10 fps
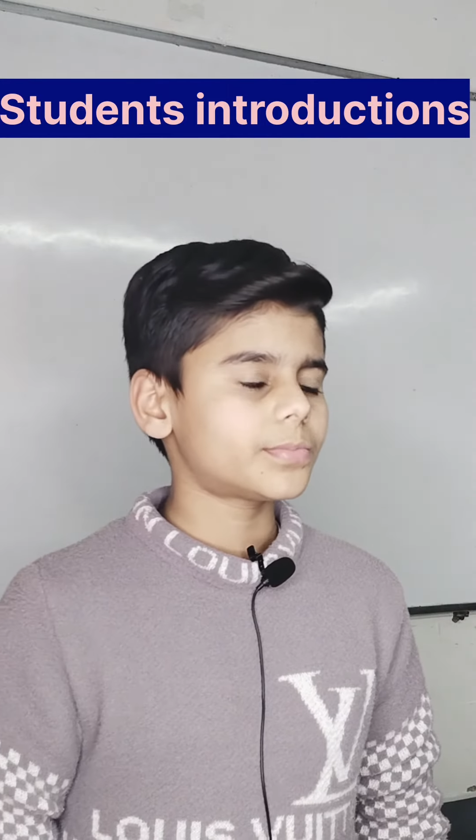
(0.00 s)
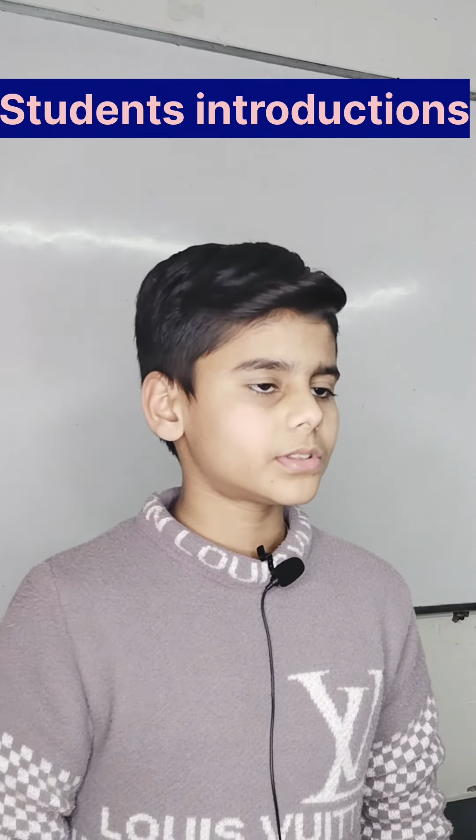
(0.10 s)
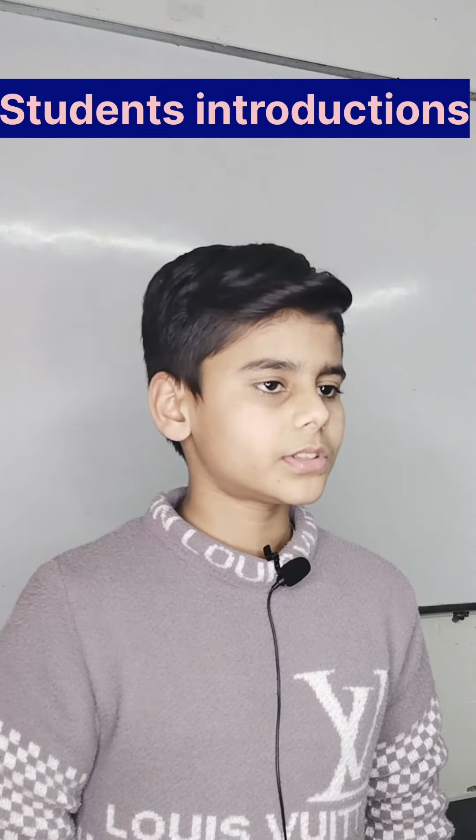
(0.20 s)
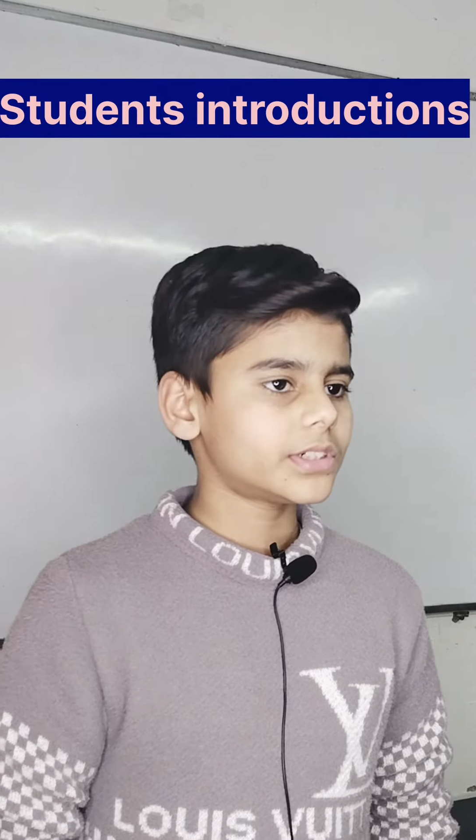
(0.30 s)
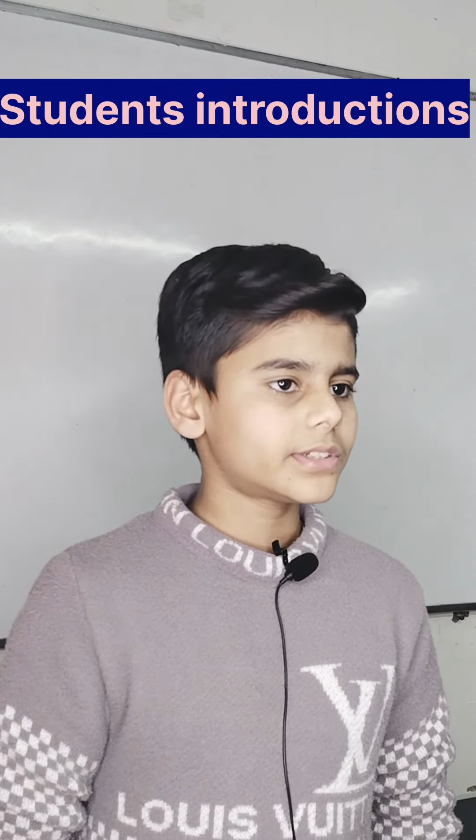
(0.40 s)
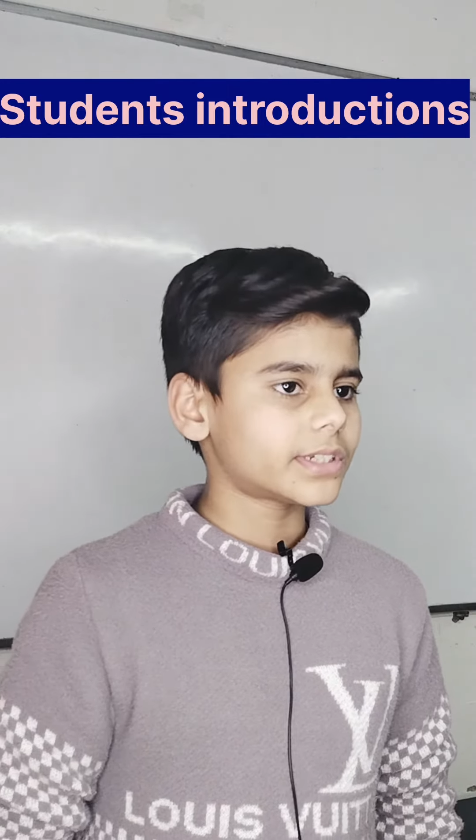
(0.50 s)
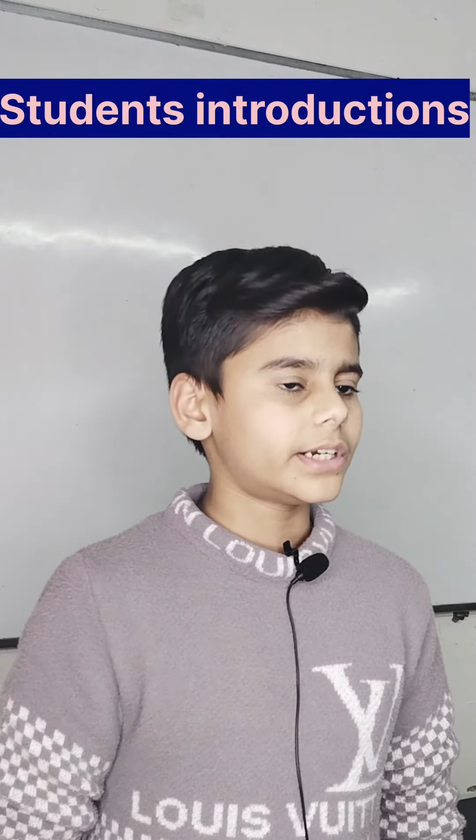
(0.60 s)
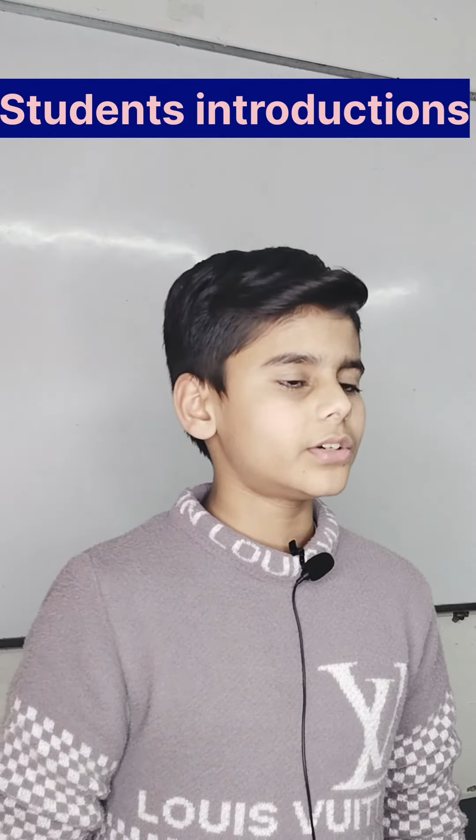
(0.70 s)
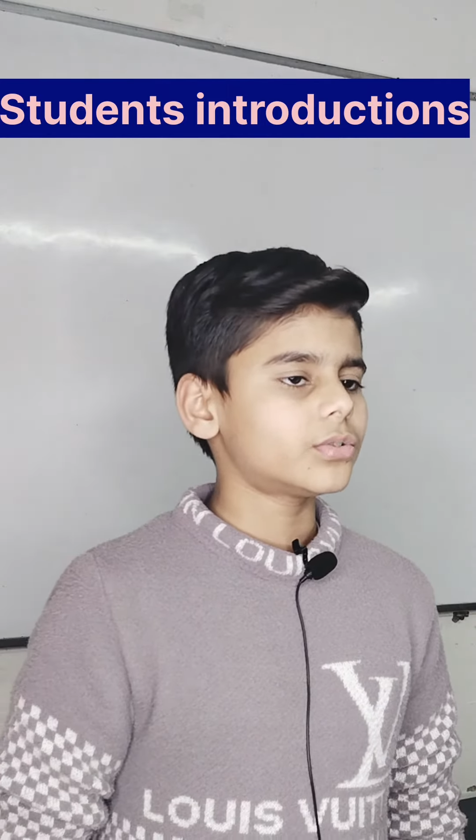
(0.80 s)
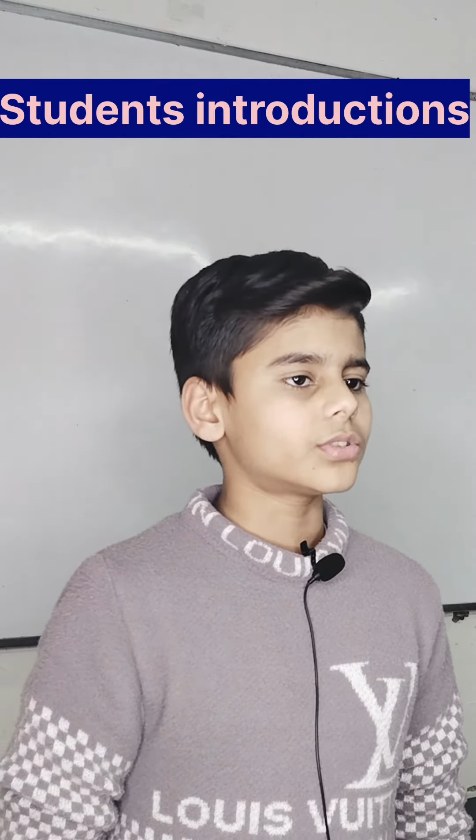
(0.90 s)
brothers
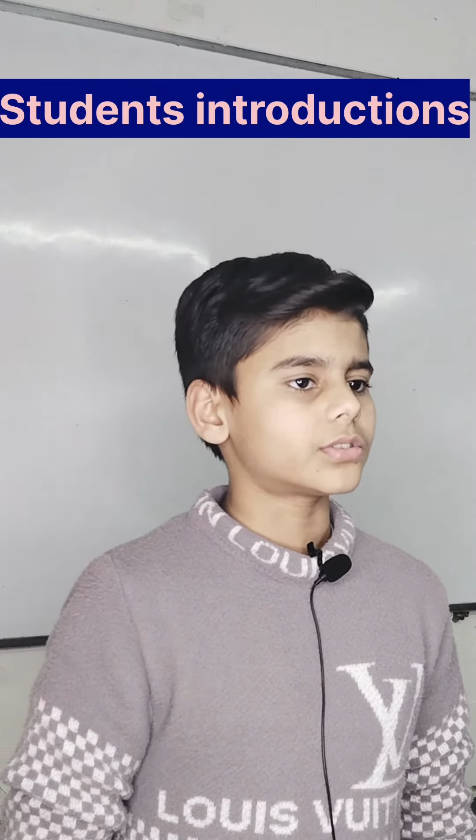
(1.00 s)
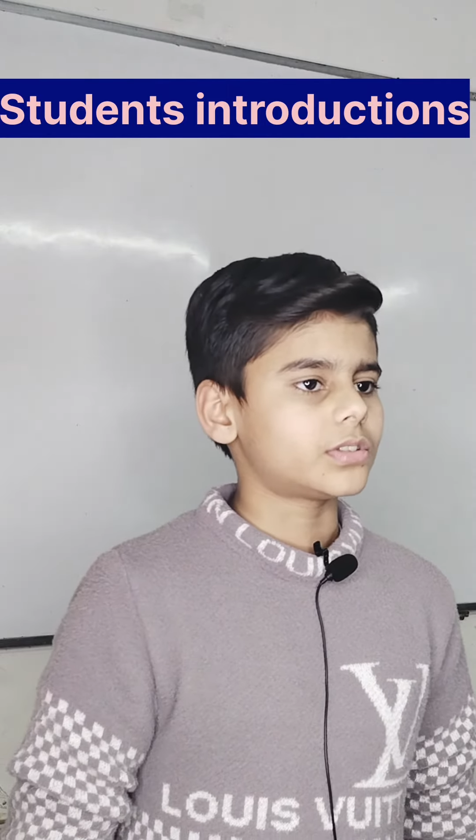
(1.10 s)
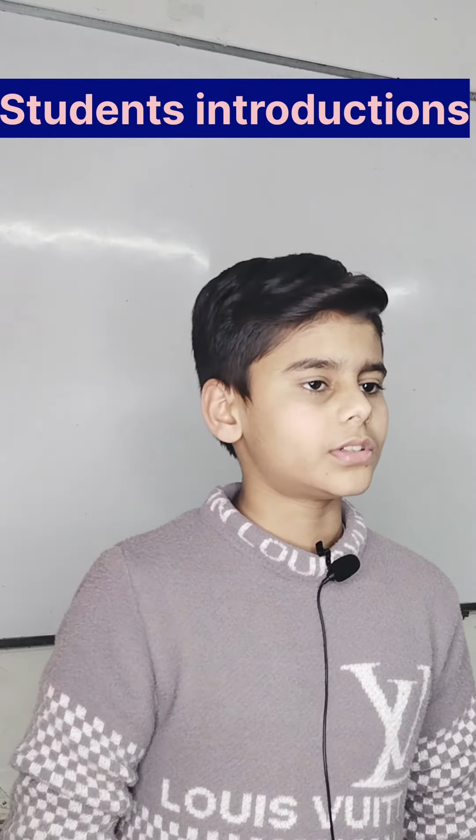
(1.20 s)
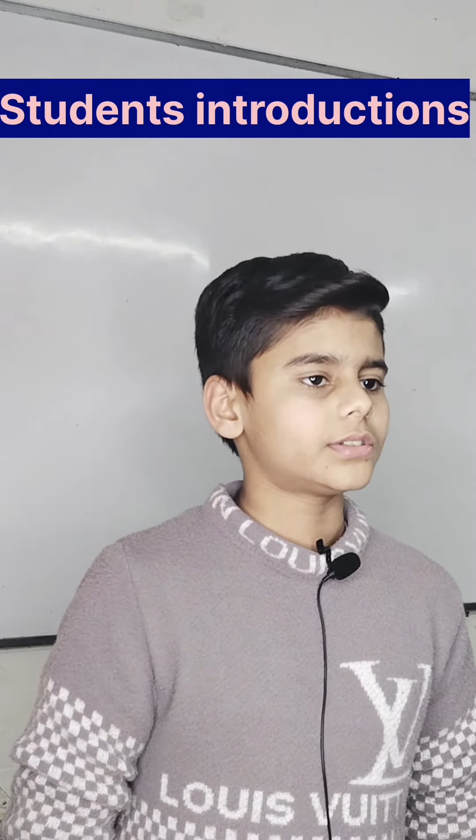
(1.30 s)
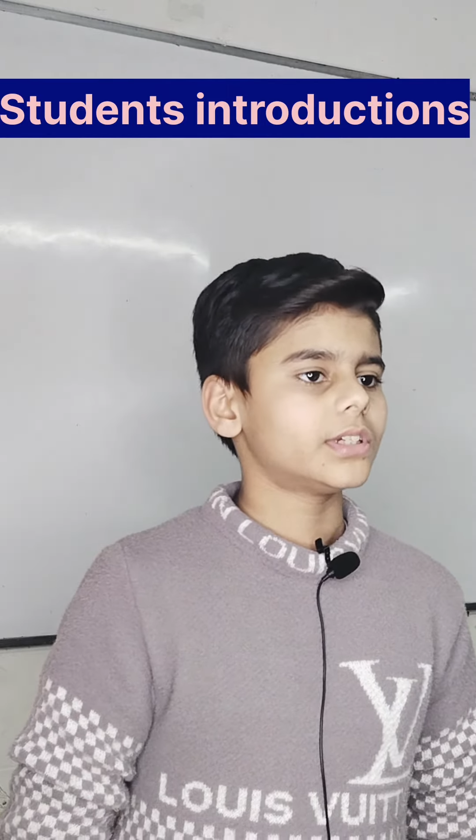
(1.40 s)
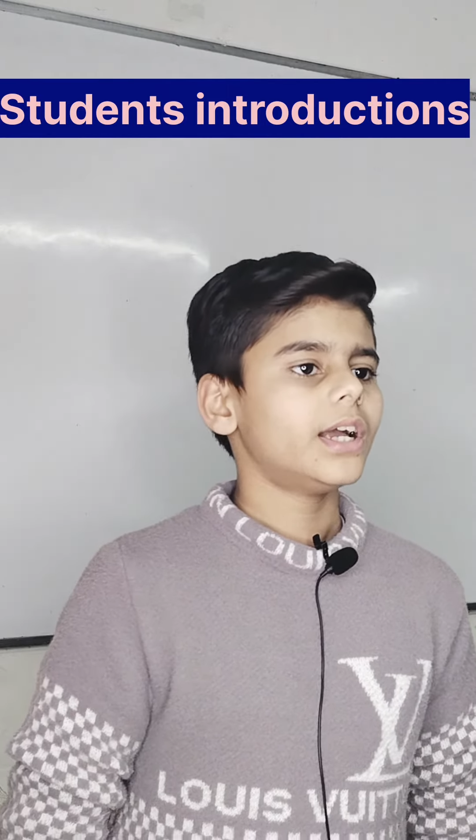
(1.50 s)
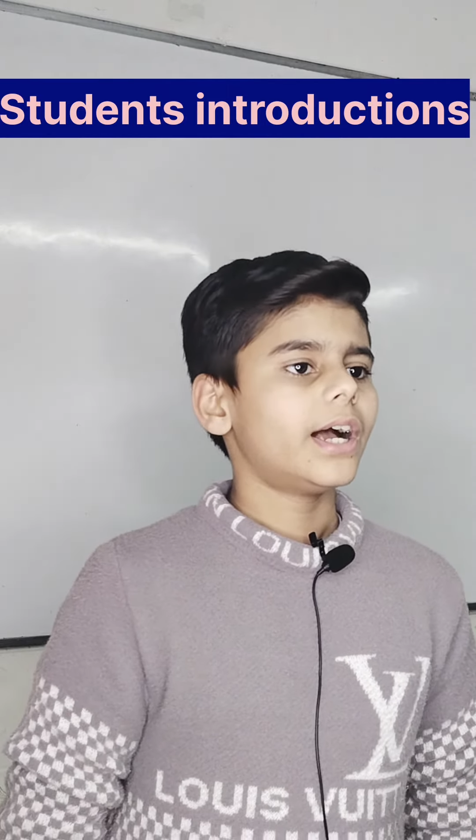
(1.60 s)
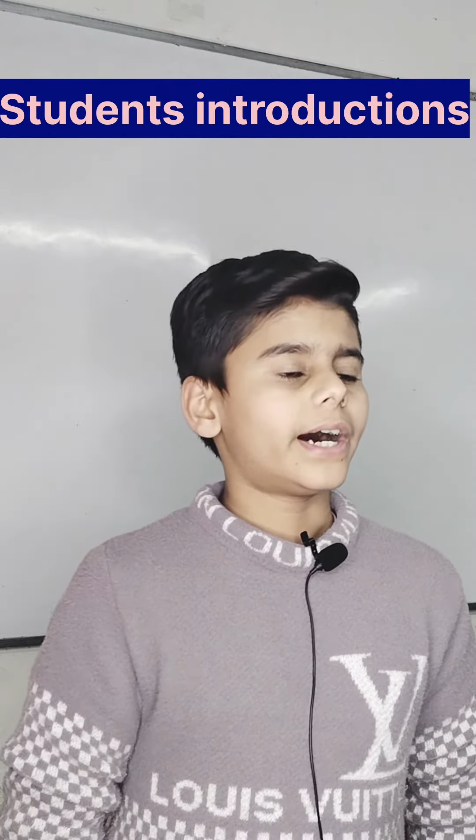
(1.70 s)
and 2 sisters.